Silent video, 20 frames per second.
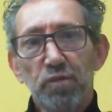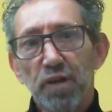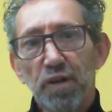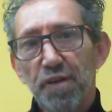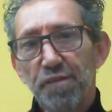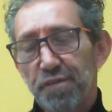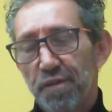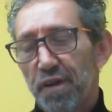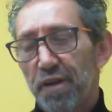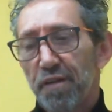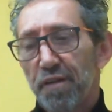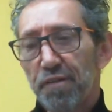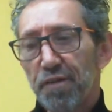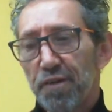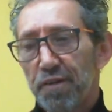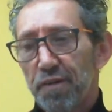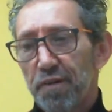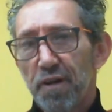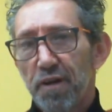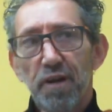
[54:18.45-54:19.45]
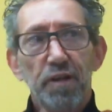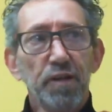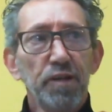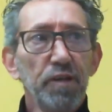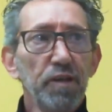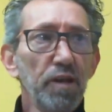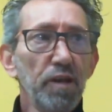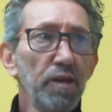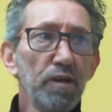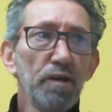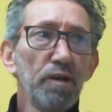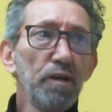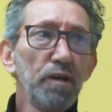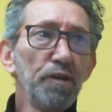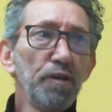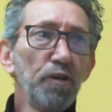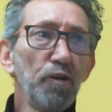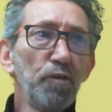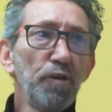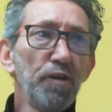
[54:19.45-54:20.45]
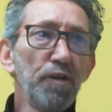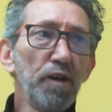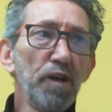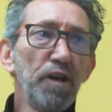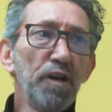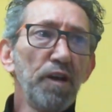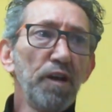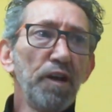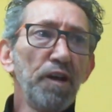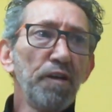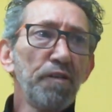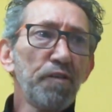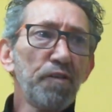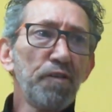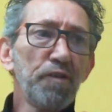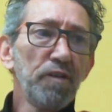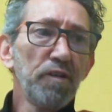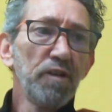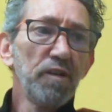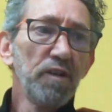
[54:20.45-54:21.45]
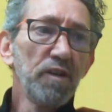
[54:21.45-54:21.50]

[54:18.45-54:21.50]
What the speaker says: Is either either